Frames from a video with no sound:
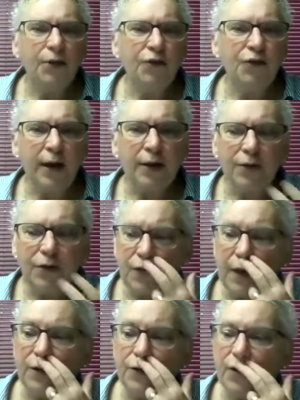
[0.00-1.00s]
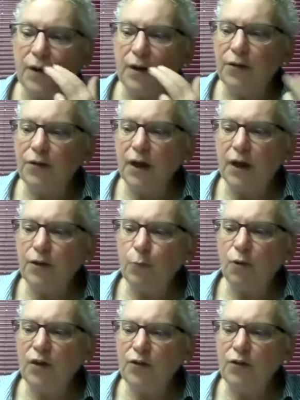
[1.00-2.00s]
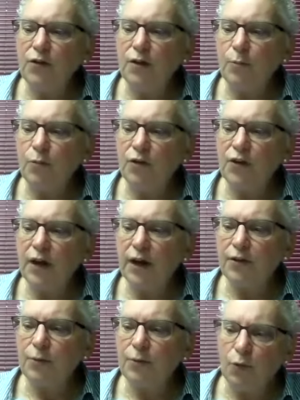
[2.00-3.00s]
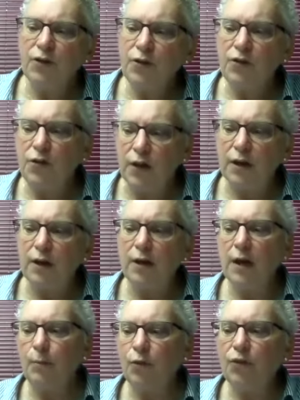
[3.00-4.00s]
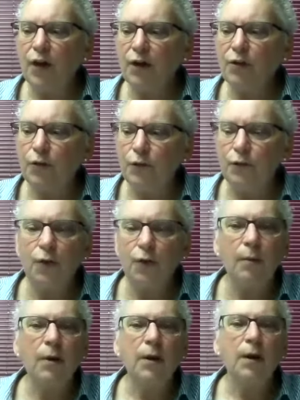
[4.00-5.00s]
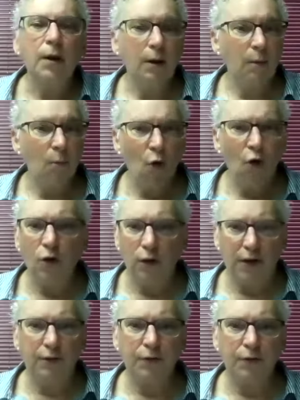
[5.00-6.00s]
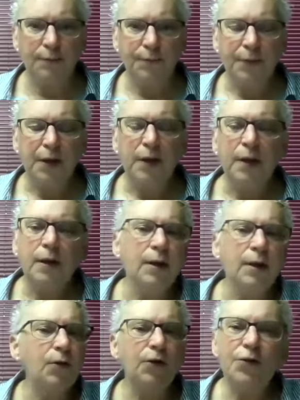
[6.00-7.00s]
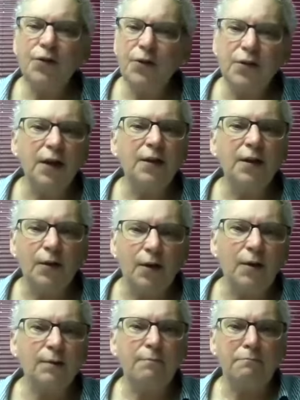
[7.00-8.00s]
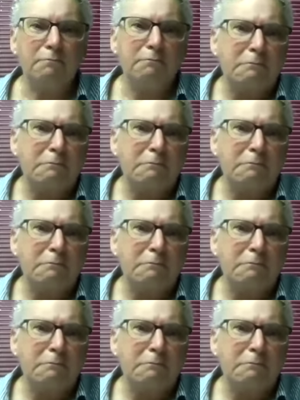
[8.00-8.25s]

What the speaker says: The second stanza is God's presence and protection, presence in and protection from moral evil. In other words, it's not that all